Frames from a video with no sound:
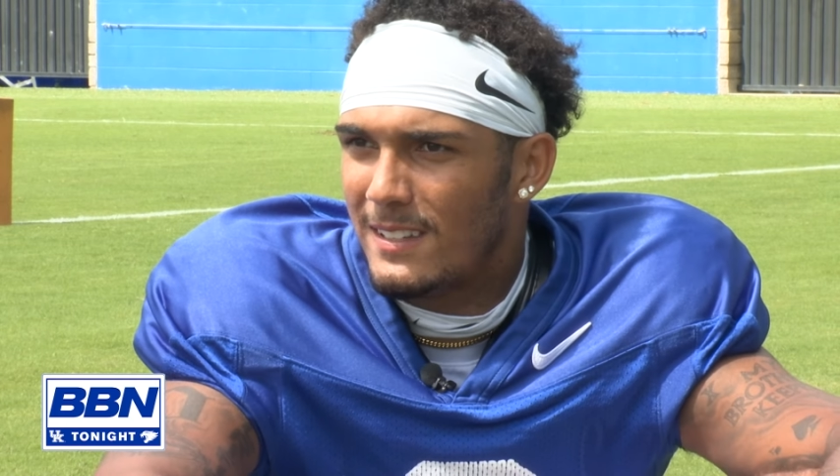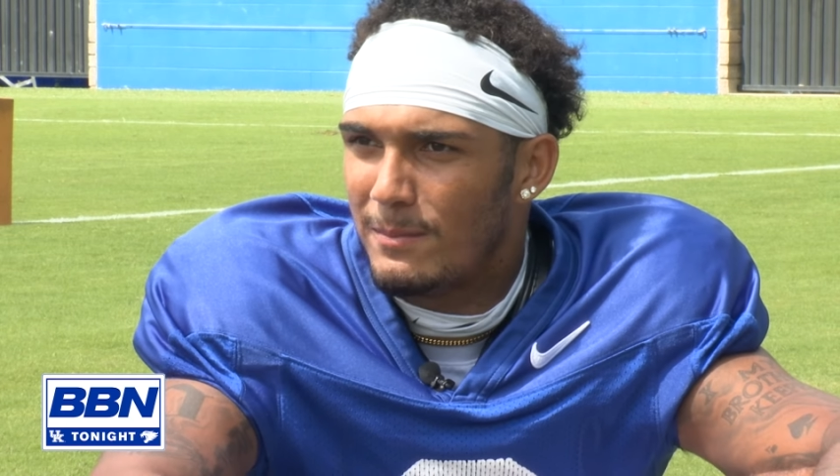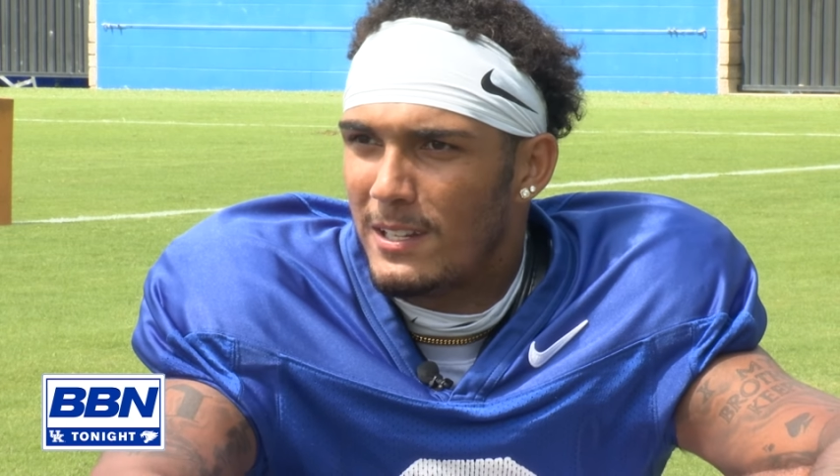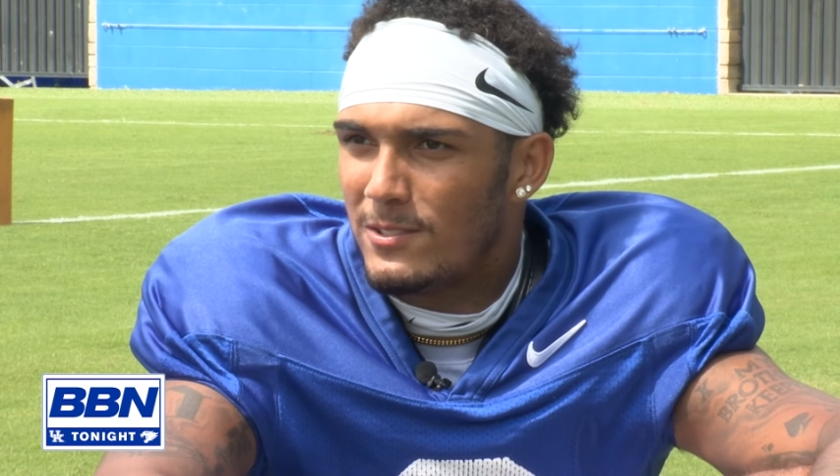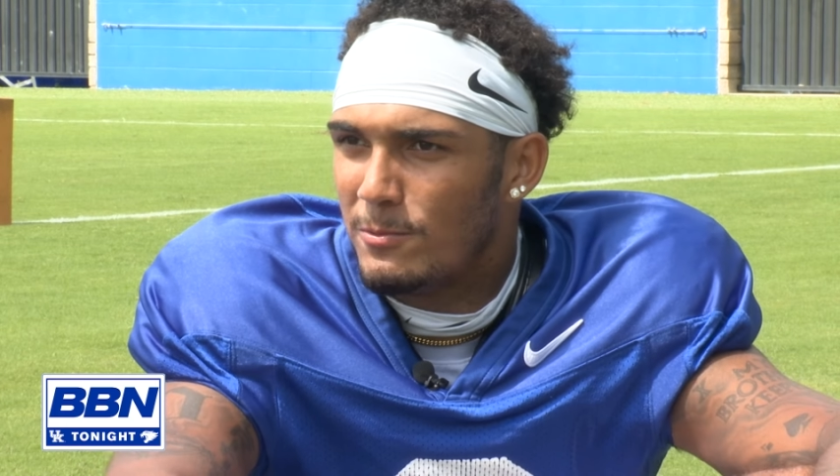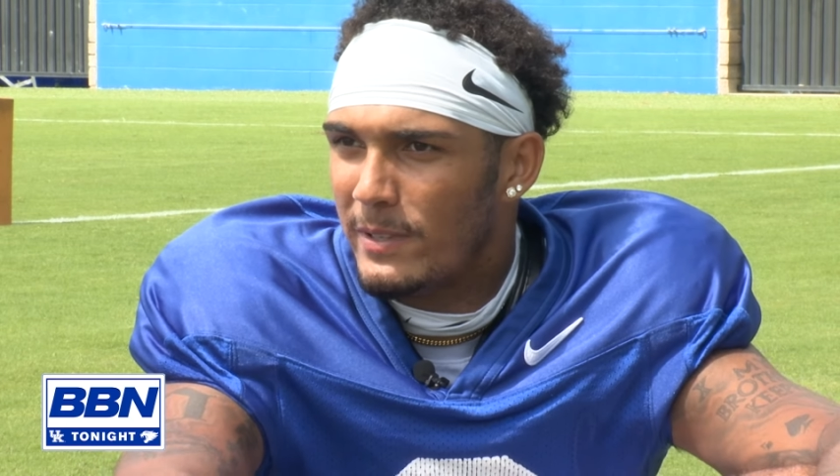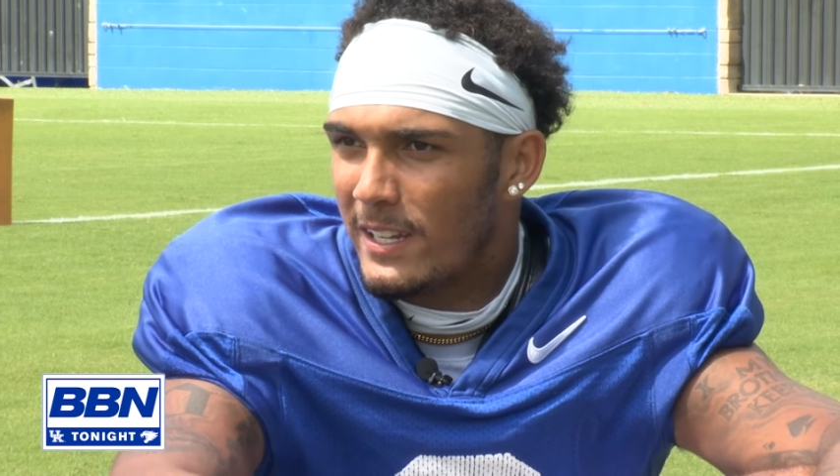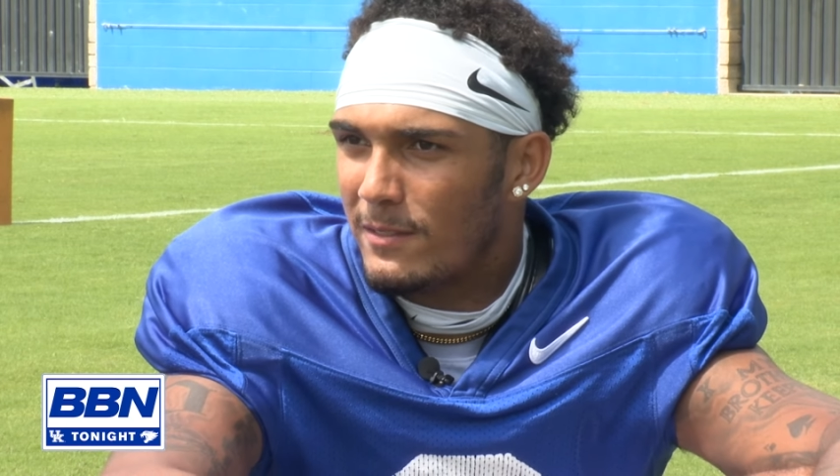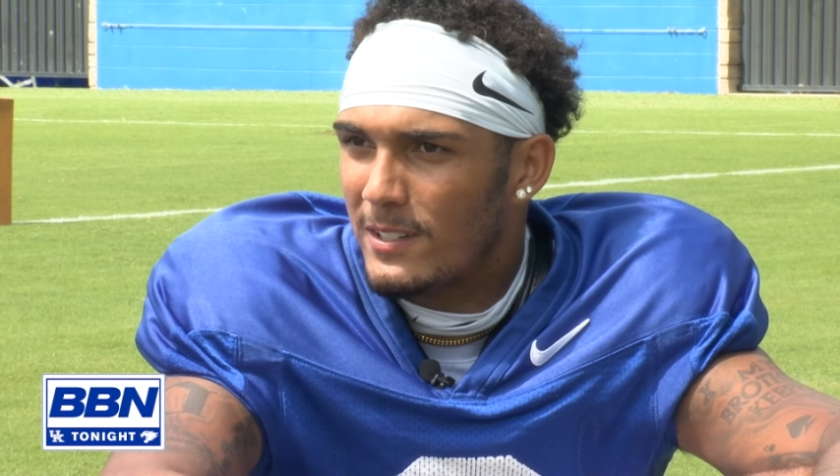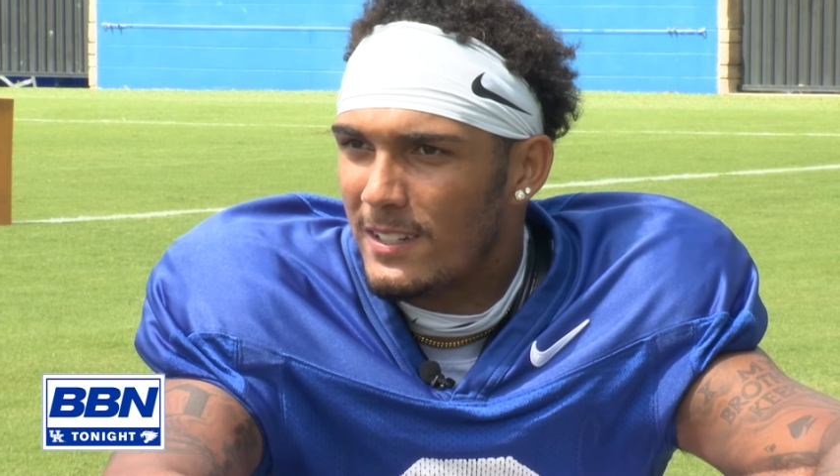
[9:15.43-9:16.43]
I'm not too
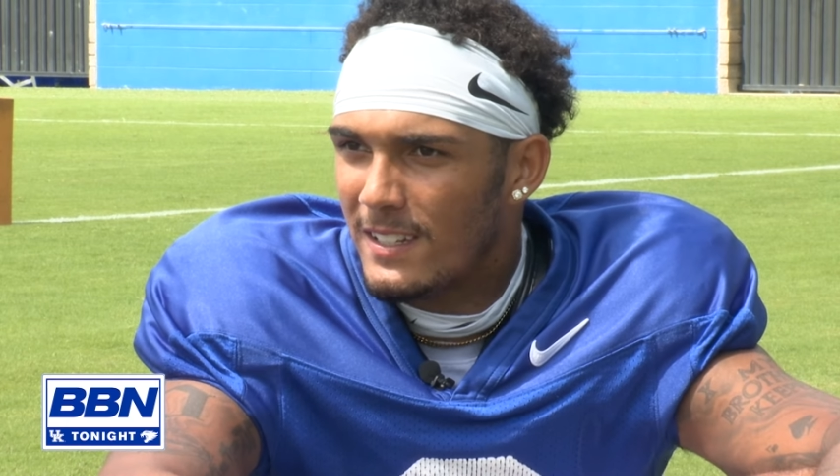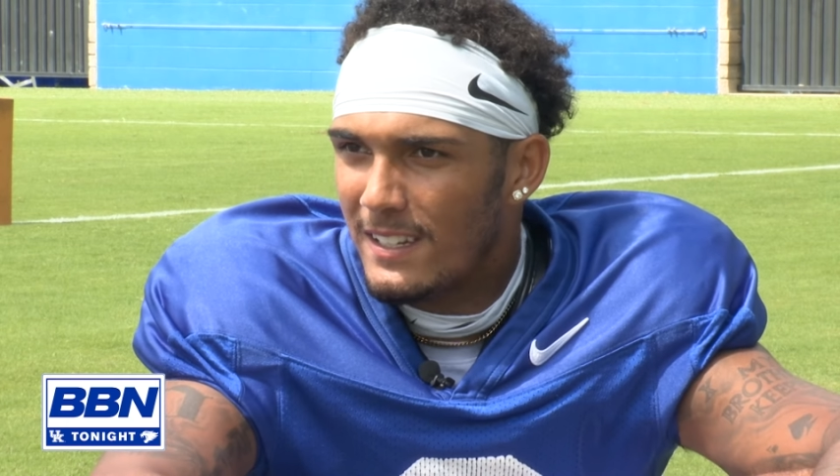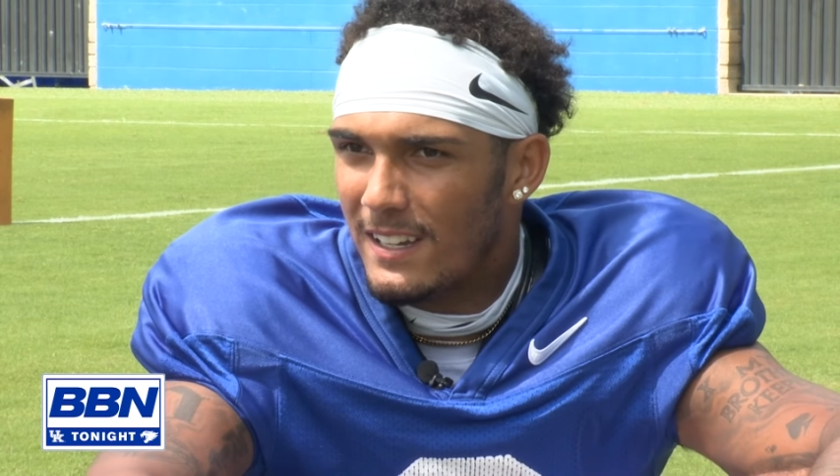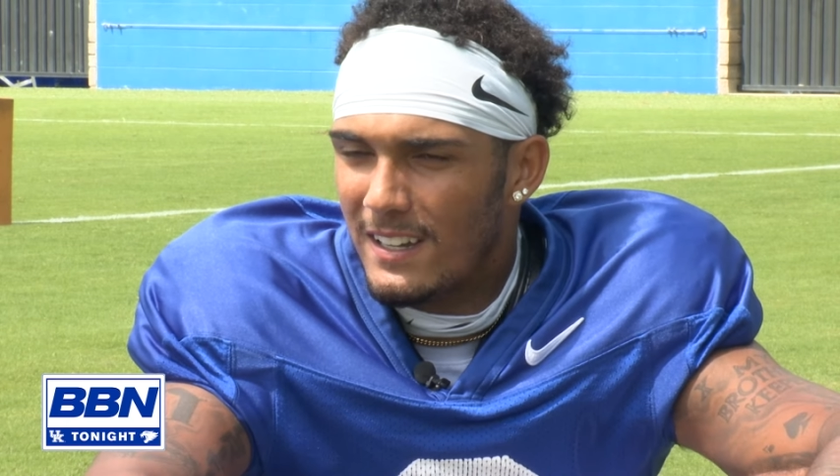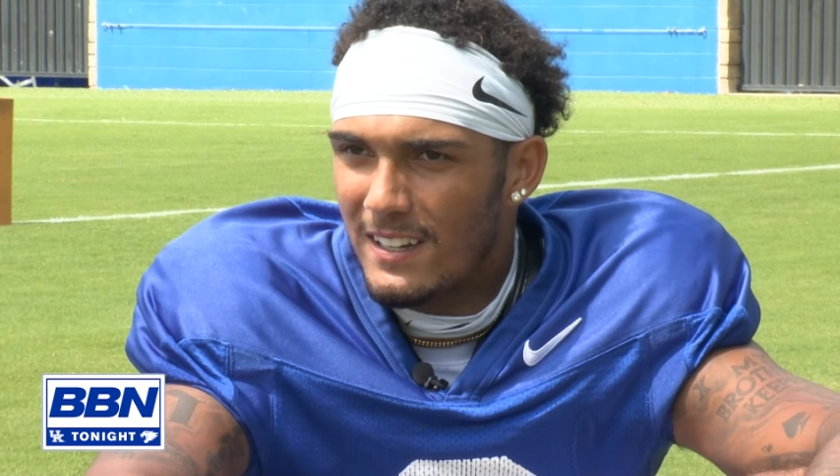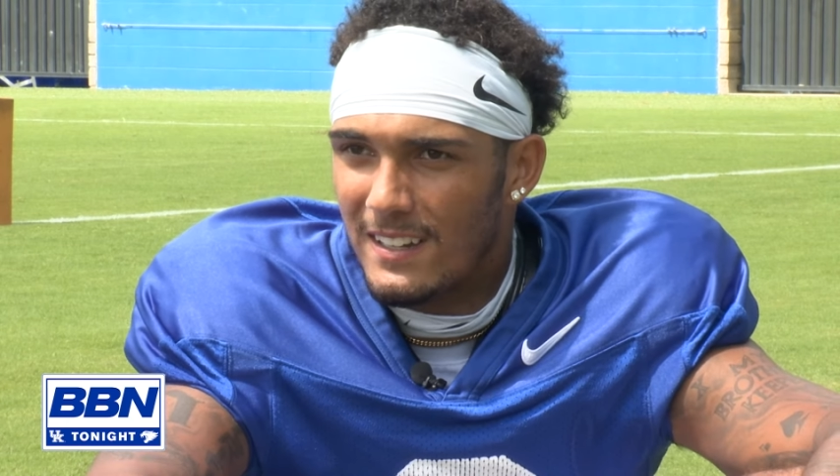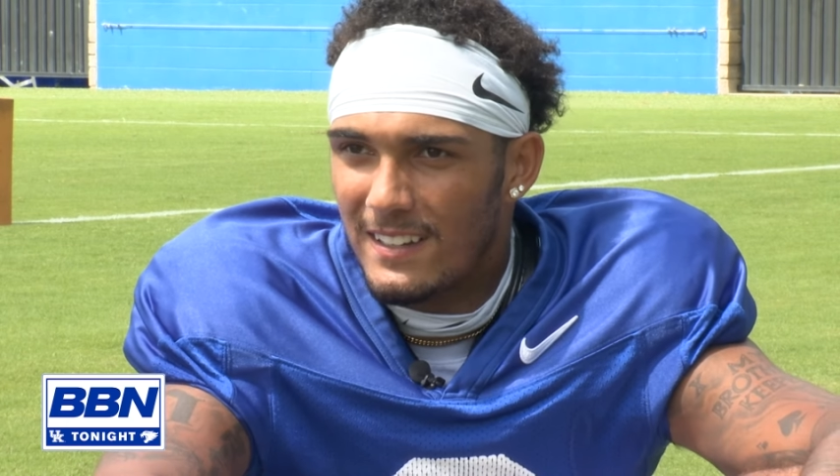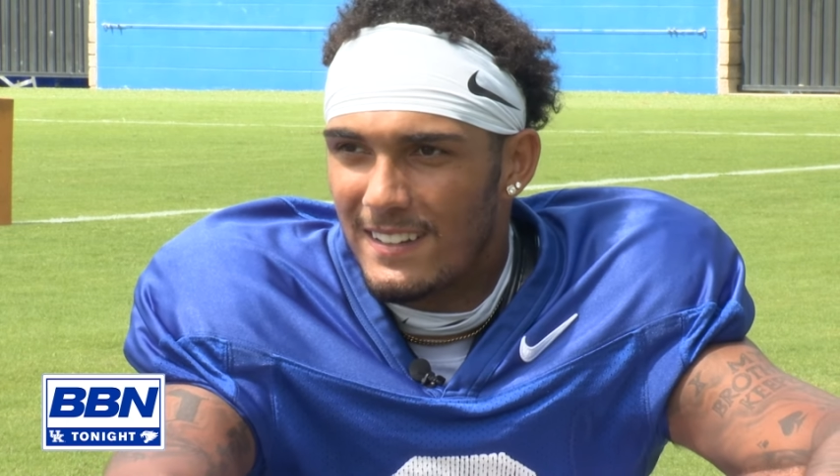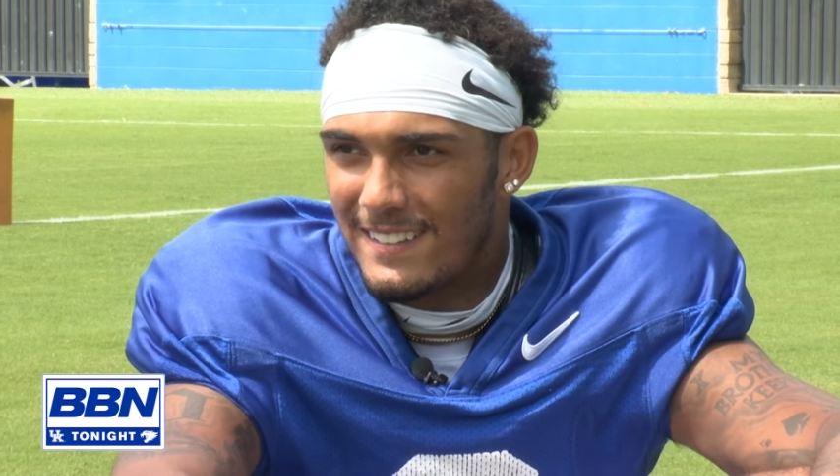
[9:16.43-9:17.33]
big of a uh,